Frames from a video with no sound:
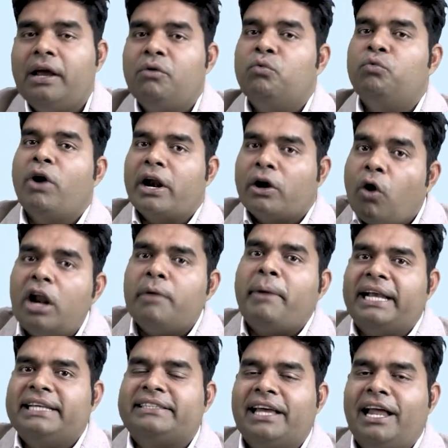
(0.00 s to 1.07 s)
work on
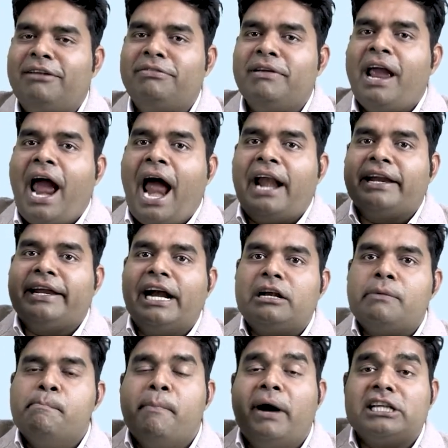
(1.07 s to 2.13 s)
myself and
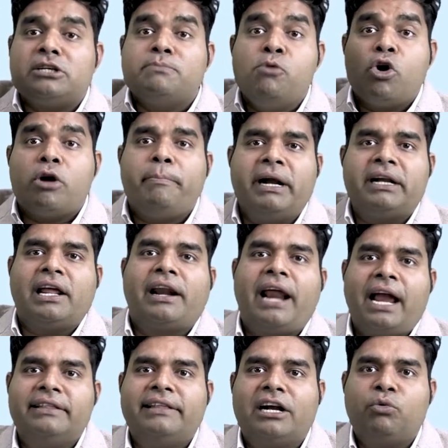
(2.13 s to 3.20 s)
get much more better
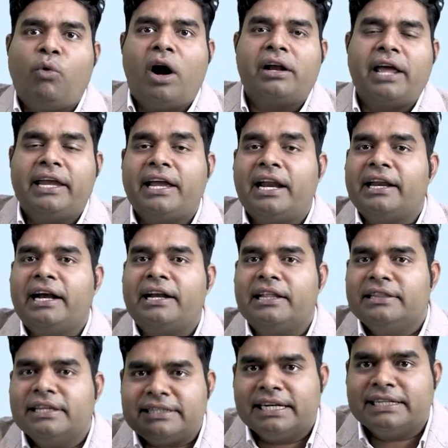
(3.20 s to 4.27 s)
rank than what I can get
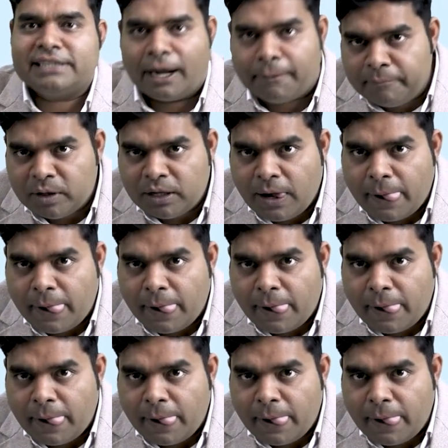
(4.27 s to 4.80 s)
in this exam.